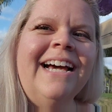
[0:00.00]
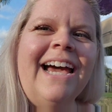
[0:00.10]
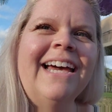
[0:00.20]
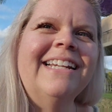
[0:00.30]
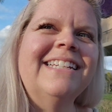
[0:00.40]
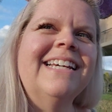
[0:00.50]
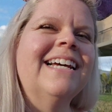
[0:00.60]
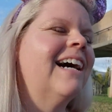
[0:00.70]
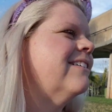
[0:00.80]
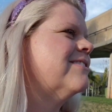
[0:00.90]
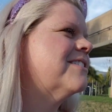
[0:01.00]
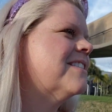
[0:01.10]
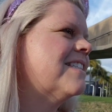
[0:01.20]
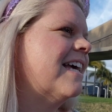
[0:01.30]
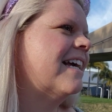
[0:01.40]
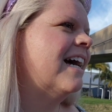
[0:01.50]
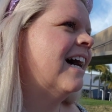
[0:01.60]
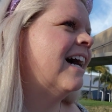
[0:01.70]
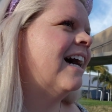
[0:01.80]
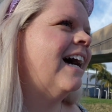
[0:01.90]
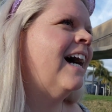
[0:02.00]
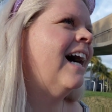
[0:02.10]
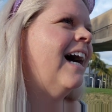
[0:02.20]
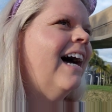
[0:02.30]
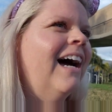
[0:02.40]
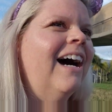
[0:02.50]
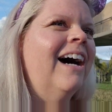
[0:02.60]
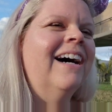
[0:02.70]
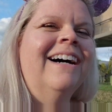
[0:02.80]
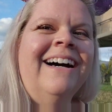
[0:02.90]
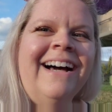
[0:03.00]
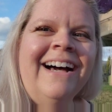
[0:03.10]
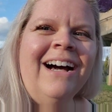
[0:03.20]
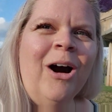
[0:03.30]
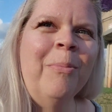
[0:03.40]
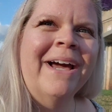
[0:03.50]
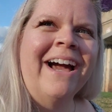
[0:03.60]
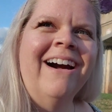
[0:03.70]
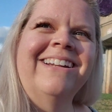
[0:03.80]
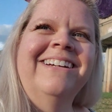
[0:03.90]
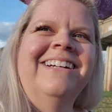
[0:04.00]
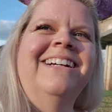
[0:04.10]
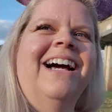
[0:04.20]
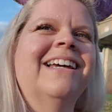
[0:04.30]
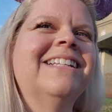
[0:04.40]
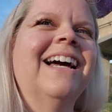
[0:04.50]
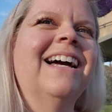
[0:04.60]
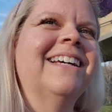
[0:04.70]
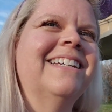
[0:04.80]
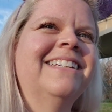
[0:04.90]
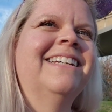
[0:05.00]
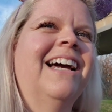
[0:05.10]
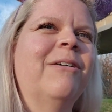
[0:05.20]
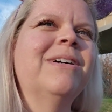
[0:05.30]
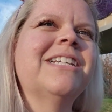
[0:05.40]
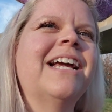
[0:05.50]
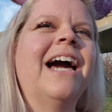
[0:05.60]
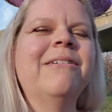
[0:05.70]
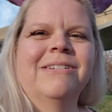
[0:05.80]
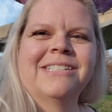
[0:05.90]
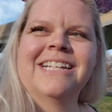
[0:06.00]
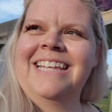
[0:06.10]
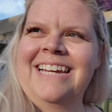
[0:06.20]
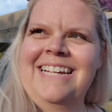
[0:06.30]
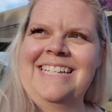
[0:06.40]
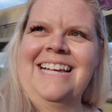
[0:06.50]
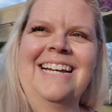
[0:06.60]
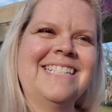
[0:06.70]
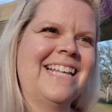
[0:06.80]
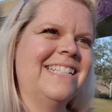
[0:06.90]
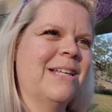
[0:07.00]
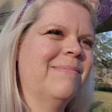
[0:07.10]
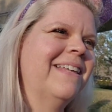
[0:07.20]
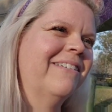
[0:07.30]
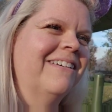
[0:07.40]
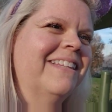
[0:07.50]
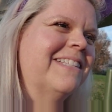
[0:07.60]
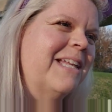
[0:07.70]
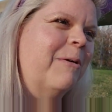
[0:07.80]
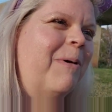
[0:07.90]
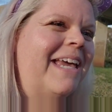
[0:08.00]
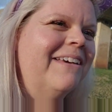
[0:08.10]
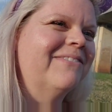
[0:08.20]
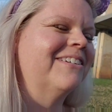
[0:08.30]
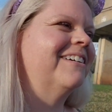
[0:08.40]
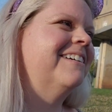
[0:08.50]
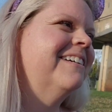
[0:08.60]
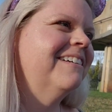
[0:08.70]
And I was just like, oh, my God. I kind of wish that, like, I said something, or at least, like, waved or